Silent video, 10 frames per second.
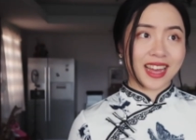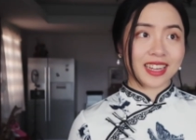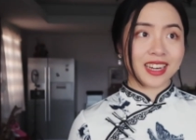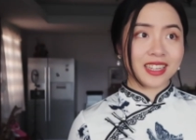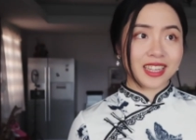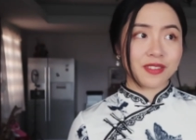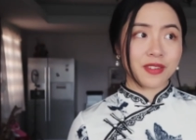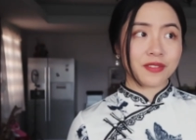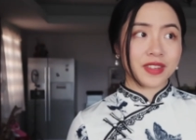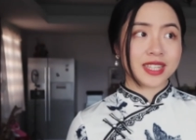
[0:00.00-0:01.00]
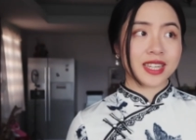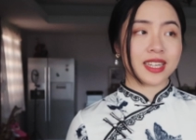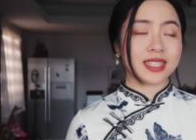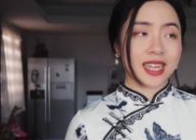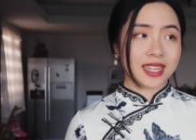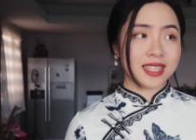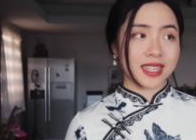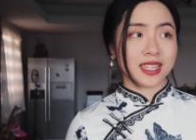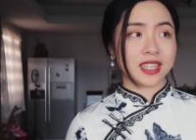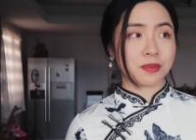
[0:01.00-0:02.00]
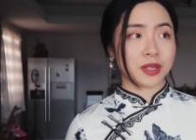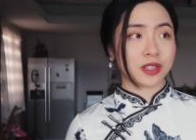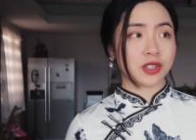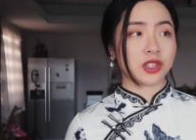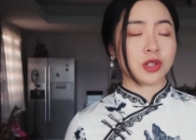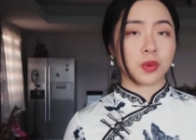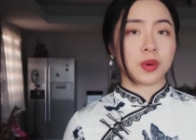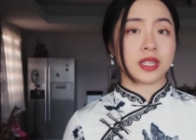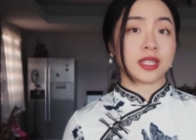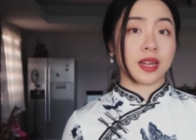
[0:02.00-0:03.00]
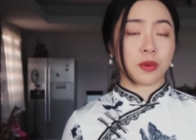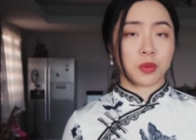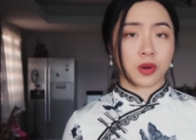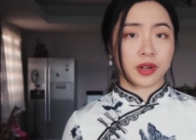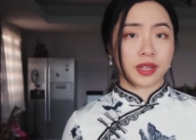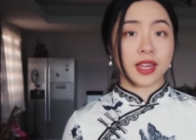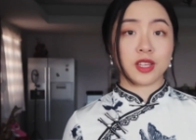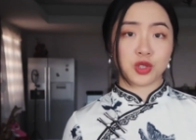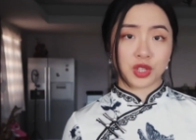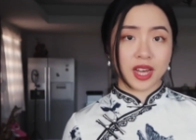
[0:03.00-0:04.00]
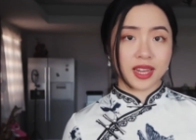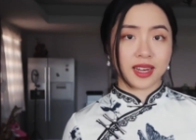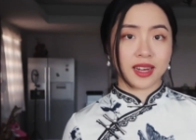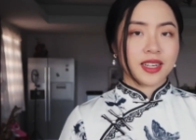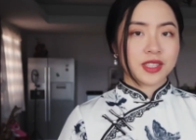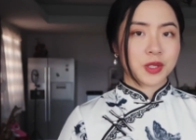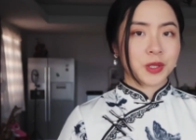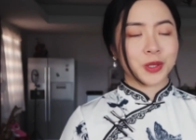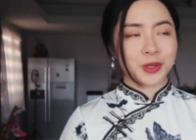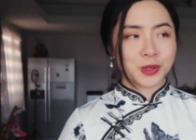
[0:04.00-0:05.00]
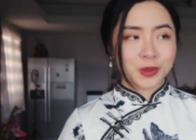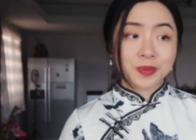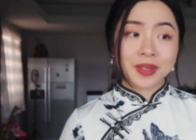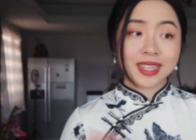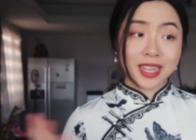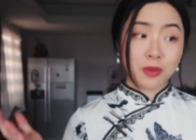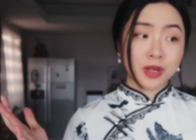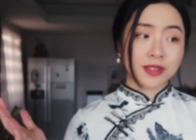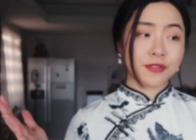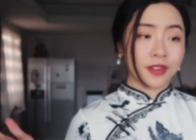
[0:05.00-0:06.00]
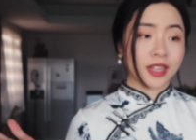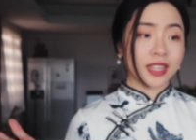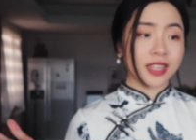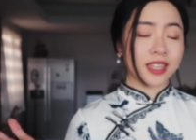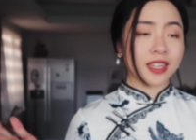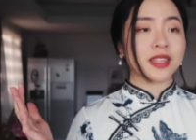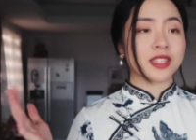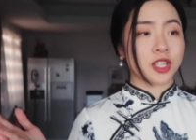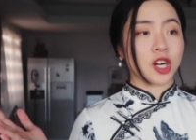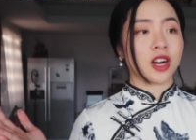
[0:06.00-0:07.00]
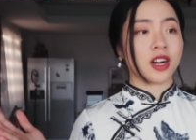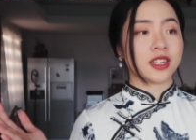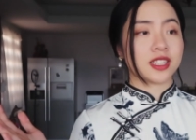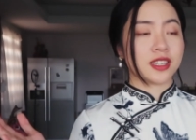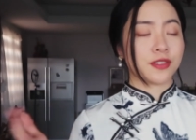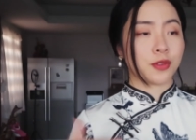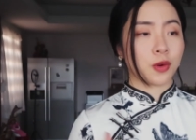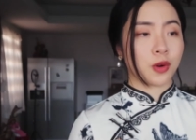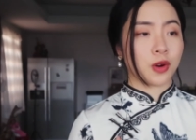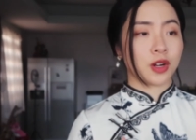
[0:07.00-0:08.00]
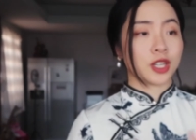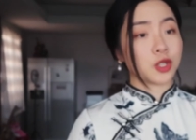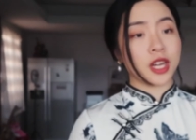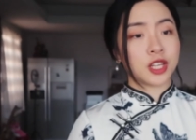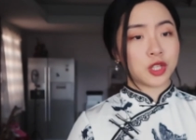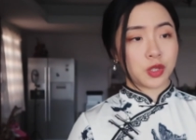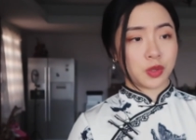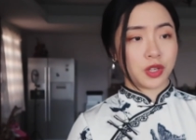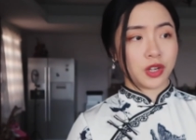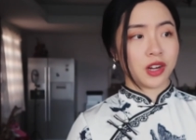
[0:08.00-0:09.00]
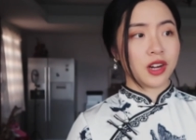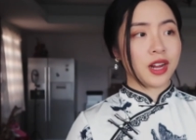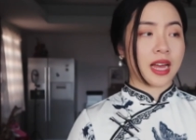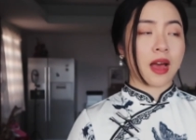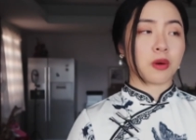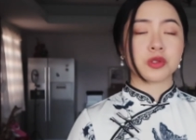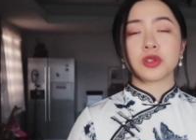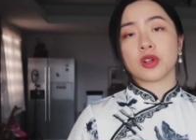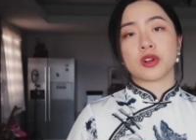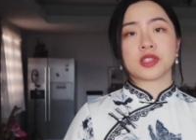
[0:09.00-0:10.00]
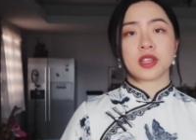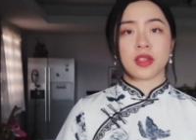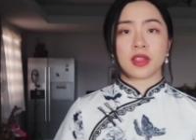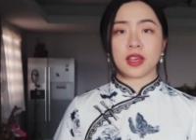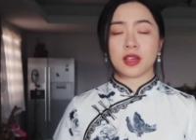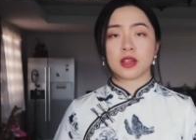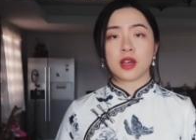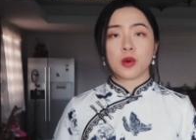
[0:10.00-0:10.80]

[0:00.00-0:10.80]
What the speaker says: I can't even visit a dentist because no one is at work in China. So that was a funny start for the Chinese New Year. I also learned something.